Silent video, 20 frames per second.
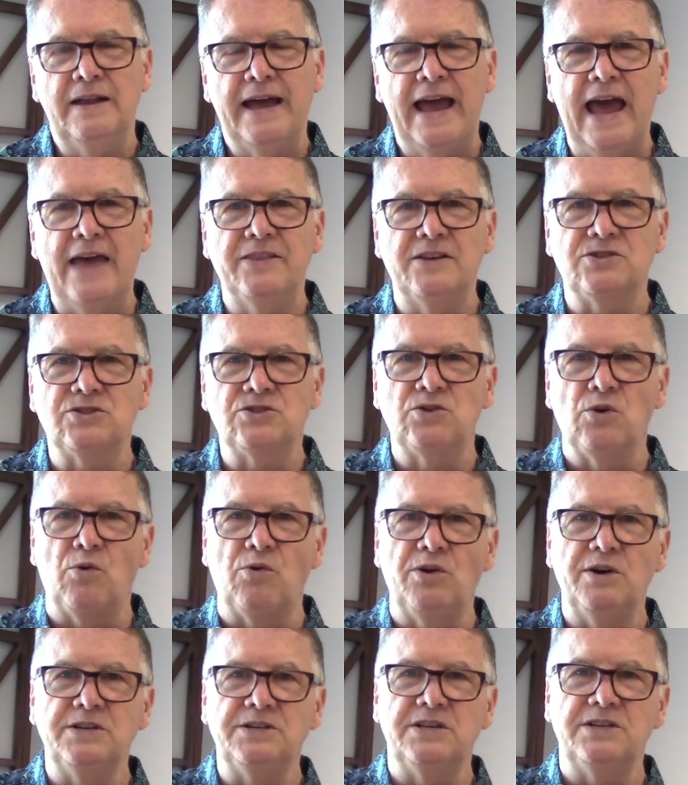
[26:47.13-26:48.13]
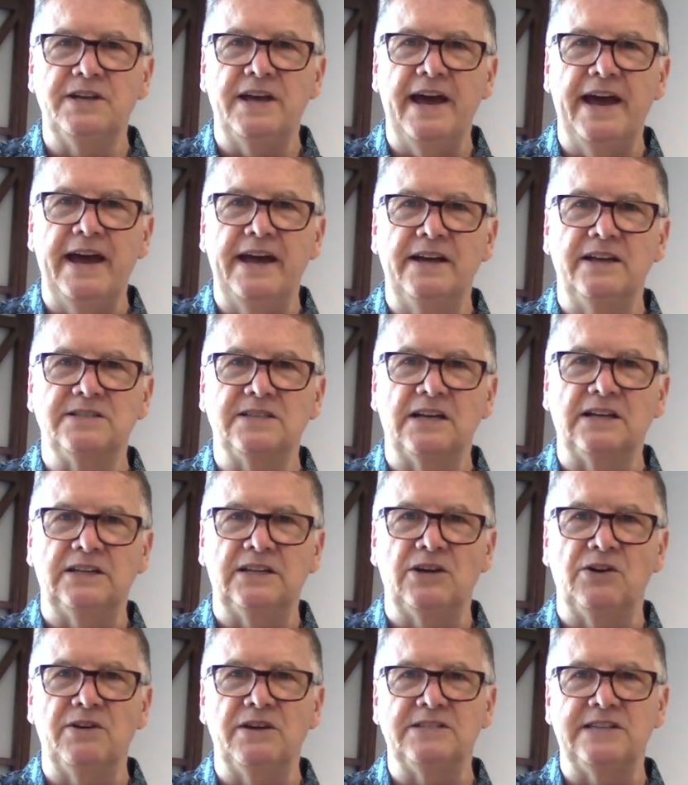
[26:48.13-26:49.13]
and the story today is a
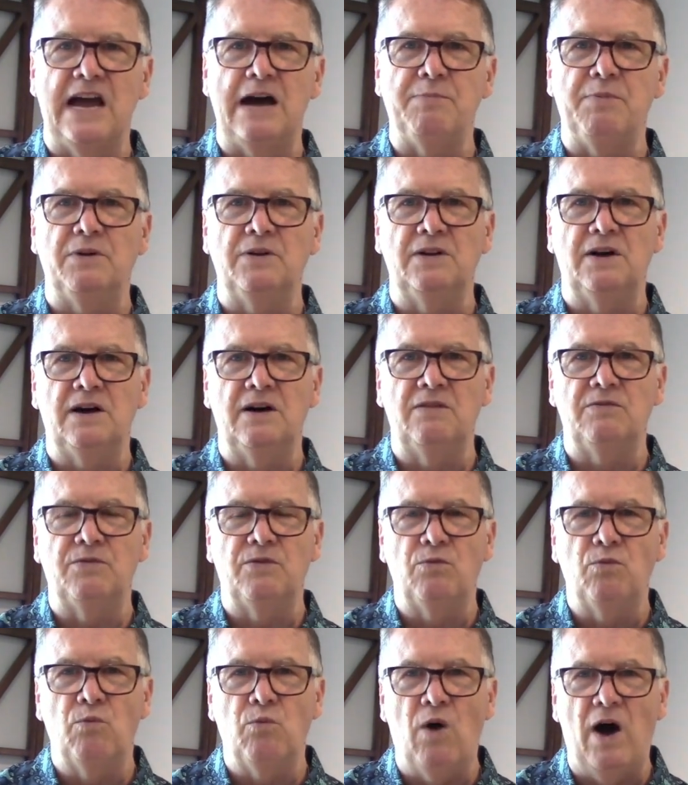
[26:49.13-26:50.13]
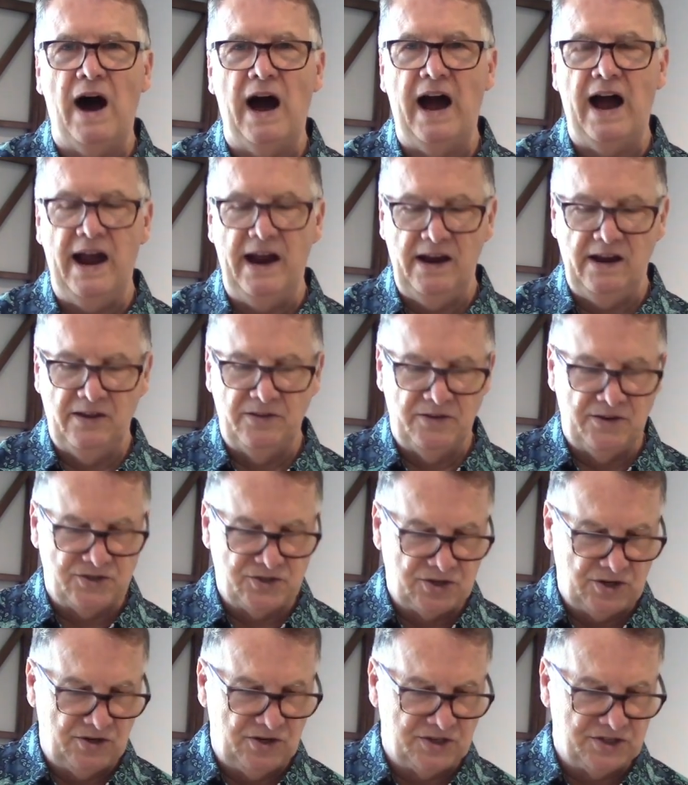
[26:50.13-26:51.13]
clear example of why the
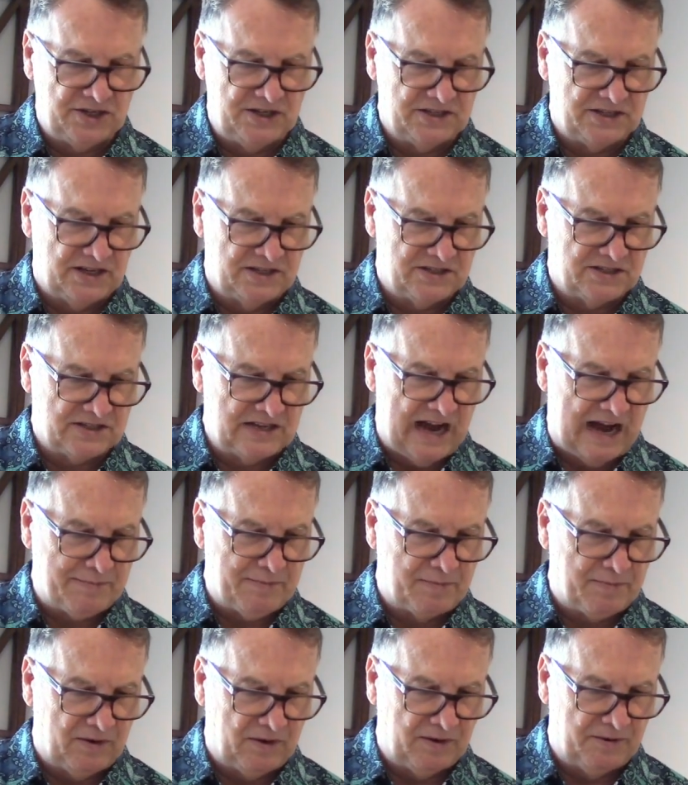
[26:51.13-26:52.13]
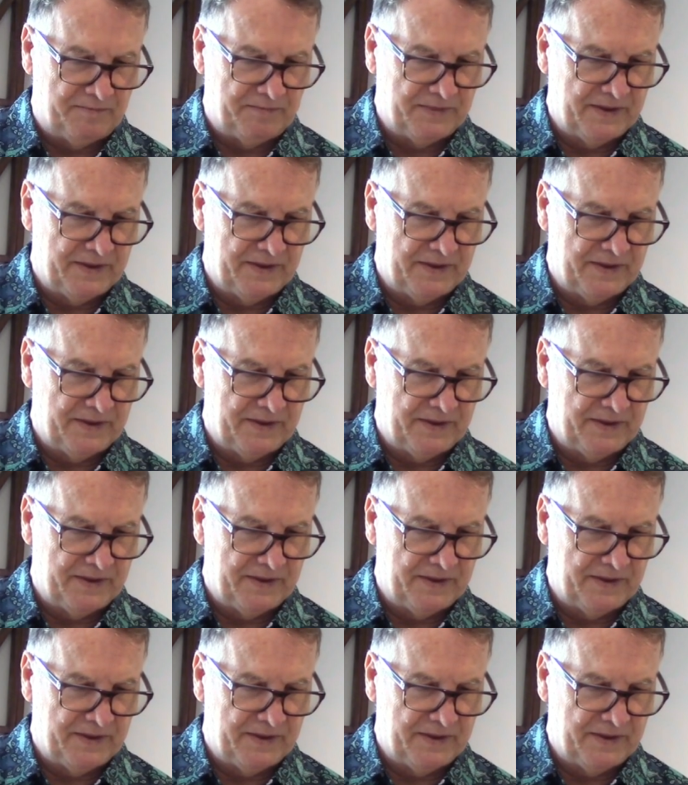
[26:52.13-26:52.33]
church is unstoppable.